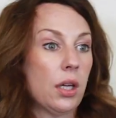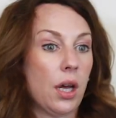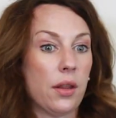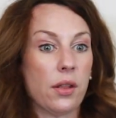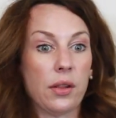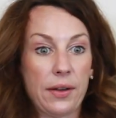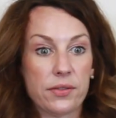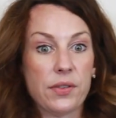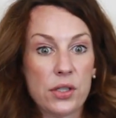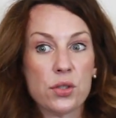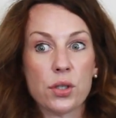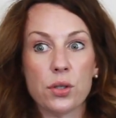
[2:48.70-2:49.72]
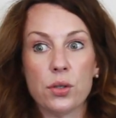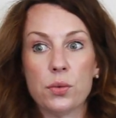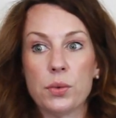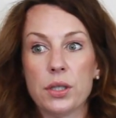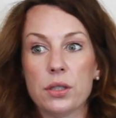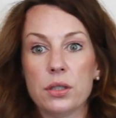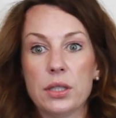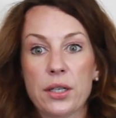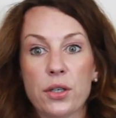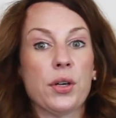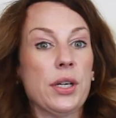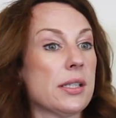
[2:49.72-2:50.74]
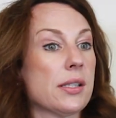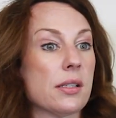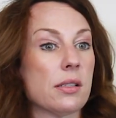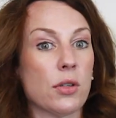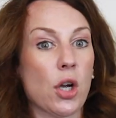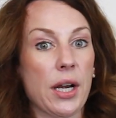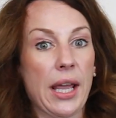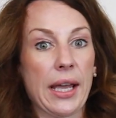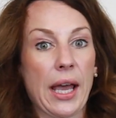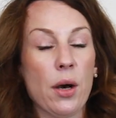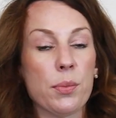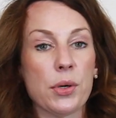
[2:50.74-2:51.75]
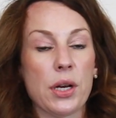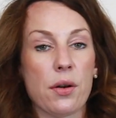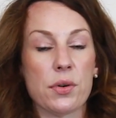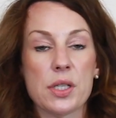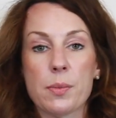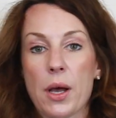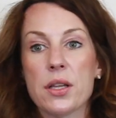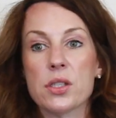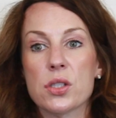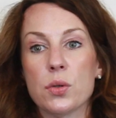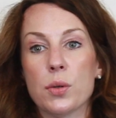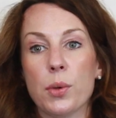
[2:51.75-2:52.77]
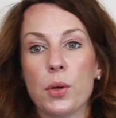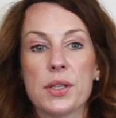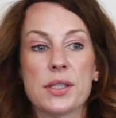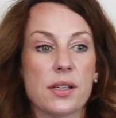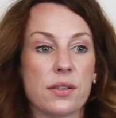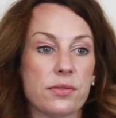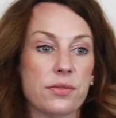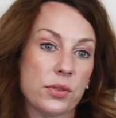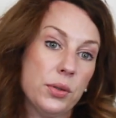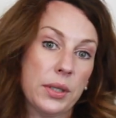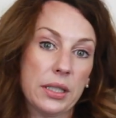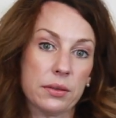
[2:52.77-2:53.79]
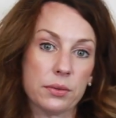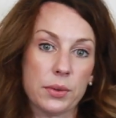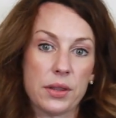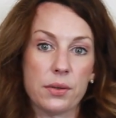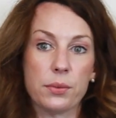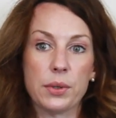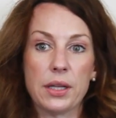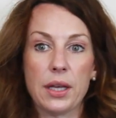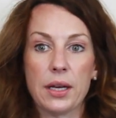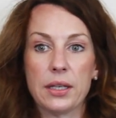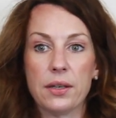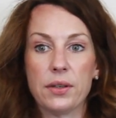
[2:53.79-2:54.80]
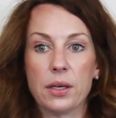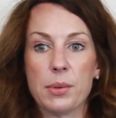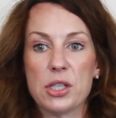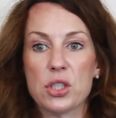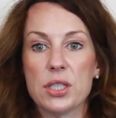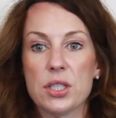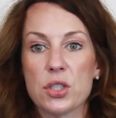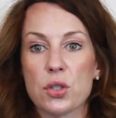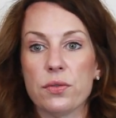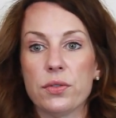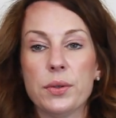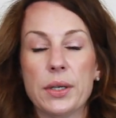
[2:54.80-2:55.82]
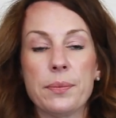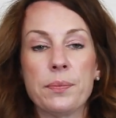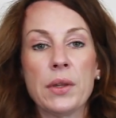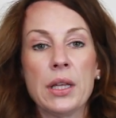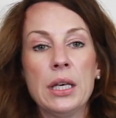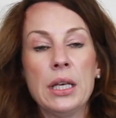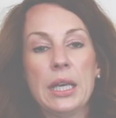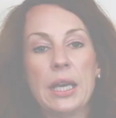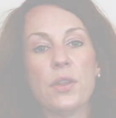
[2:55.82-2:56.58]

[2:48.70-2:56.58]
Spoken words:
not the left ventricle will increase cardiac output in response to a bolus of fluid, with giving a patient additional fluid. In